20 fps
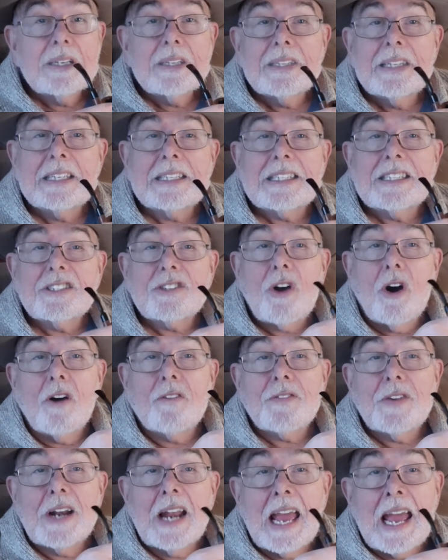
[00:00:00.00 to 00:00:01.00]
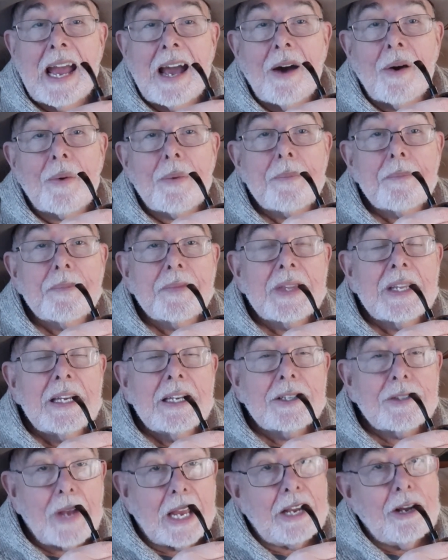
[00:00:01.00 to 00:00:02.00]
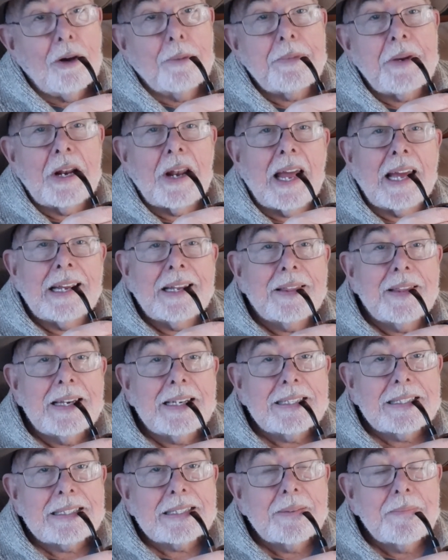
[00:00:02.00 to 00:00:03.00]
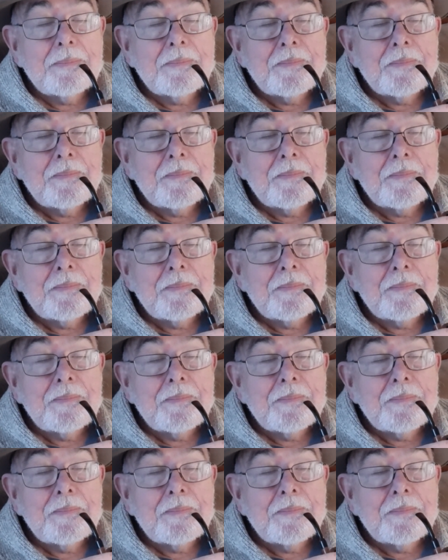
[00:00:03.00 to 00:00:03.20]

this is all for now. So I hope you like this.